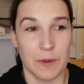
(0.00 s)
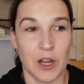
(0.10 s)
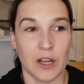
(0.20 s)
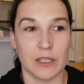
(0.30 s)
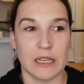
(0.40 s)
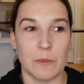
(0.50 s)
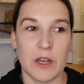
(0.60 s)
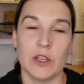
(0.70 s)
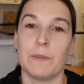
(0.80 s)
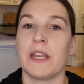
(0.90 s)
because
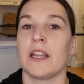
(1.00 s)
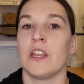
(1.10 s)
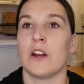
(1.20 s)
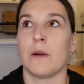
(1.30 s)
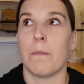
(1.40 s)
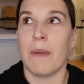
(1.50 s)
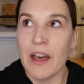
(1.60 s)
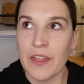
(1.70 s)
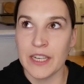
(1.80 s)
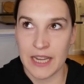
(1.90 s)
when you speak in your
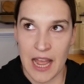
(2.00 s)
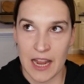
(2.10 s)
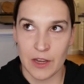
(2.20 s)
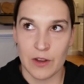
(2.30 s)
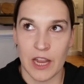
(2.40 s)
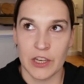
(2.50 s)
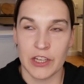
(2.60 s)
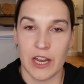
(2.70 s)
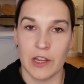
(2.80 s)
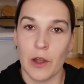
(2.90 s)
mother tongue, you can
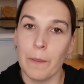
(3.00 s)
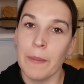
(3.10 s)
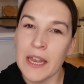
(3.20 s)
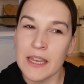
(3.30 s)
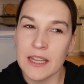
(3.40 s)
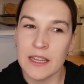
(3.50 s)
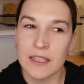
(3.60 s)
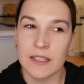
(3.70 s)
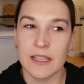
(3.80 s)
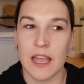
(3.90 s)
share your
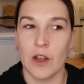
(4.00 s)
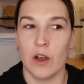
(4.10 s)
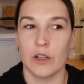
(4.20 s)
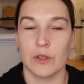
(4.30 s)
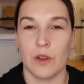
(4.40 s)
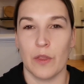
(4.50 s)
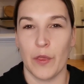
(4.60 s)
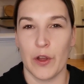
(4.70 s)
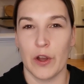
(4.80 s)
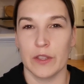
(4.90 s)
opinions and also your
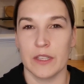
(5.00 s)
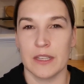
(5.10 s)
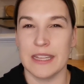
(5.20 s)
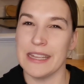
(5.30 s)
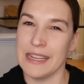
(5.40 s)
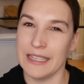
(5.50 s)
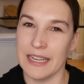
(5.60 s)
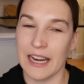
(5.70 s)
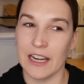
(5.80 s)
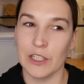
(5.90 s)
thoughts
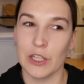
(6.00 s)
easier.